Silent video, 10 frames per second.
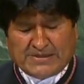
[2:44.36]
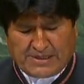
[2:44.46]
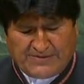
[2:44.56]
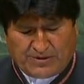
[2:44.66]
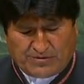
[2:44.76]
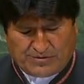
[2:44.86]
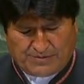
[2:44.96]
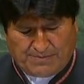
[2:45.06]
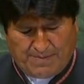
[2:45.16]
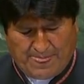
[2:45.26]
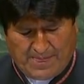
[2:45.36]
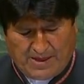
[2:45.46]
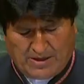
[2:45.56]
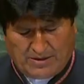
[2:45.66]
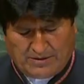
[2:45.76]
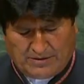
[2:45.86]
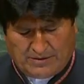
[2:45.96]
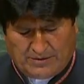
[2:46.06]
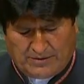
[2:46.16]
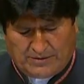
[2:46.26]
We also resolved
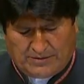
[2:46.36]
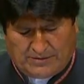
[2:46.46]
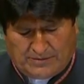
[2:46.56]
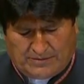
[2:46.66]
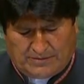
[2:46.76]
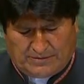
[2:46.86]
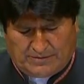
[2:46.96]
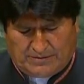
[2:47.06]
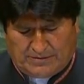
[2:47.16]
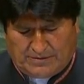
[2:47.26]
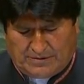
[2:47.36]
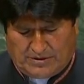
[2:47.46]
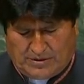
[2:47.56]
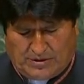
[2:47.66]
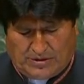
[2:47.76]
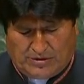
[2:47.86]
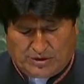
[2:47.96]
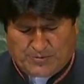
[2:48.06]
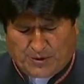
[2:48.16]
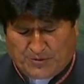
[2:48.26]
to resolve our disputes
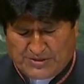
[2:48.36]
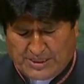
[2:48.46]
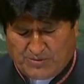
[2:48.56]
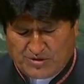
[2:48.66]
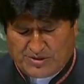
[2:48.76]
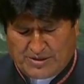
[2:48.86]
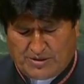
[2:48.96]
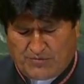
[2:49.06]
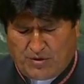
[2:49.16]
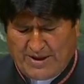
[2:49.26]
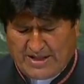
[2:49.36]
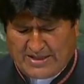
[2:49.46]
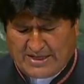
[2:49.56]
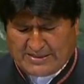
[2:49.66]
by peaceful means.